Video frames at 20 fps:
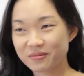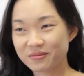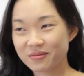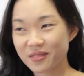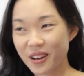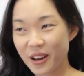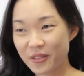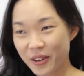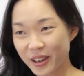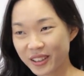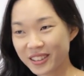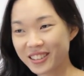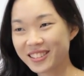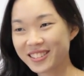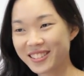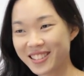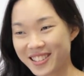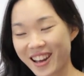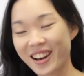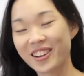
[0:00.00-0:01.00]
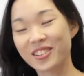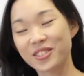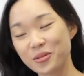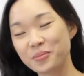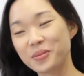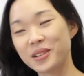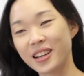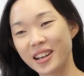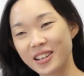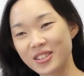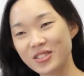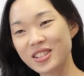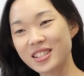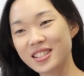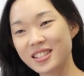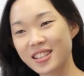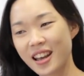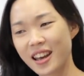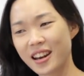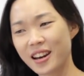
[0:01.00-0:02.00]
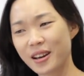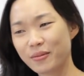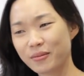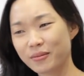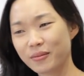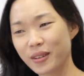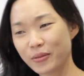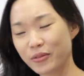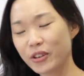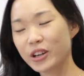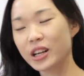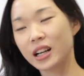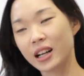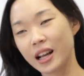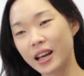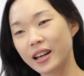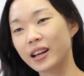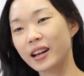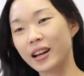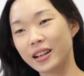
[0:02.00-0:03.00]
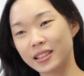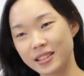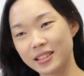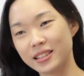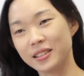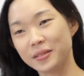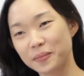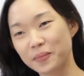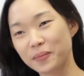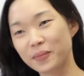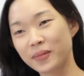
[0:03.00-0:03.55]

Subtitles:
I finally decided to do pediatrics, and I'm very glad that I did,